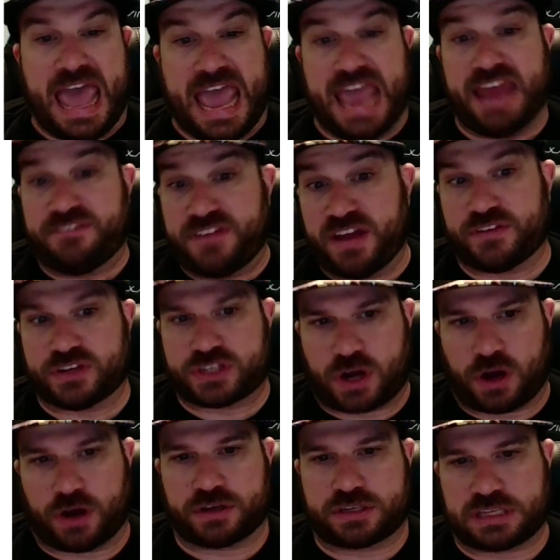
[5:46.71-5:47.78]
and favors
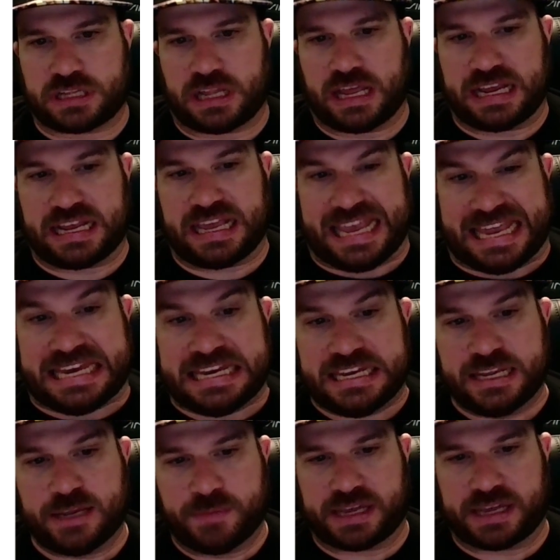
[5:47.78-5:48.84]
carts like
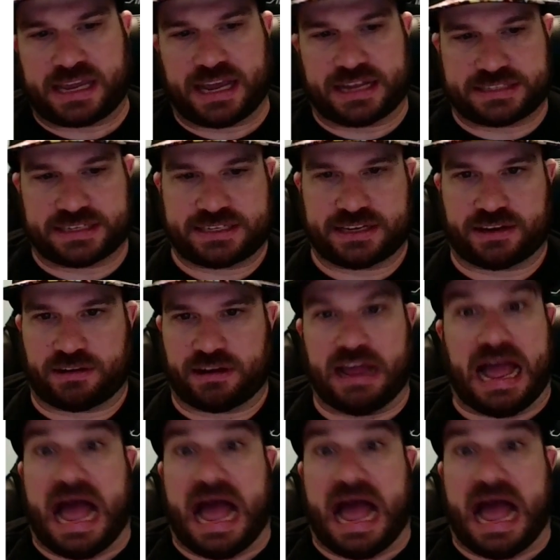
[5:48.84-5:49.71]
indie, mega cats, etc.